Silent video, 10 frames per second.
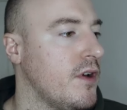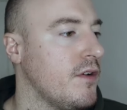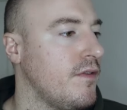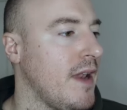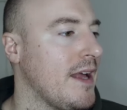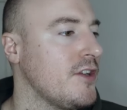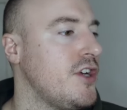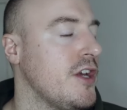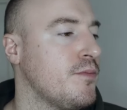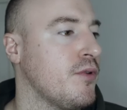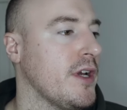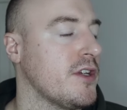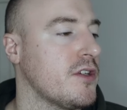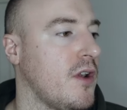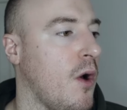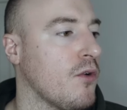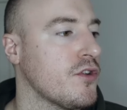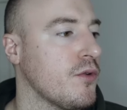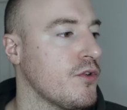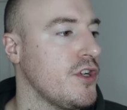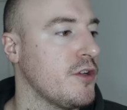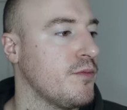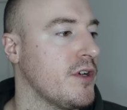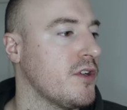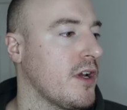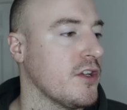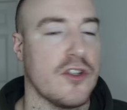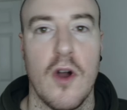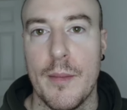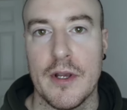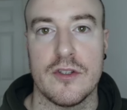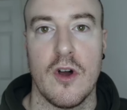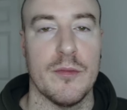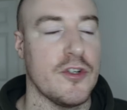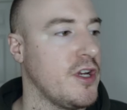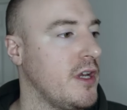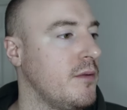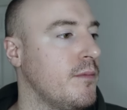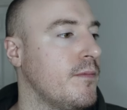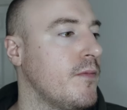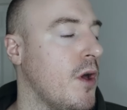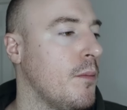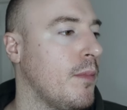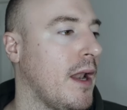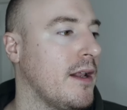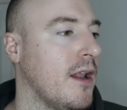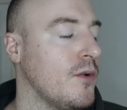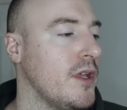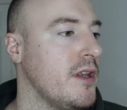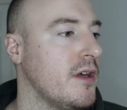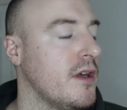Flat chest press, like horizontal chest press, like a Cybex style machine, plate loaded.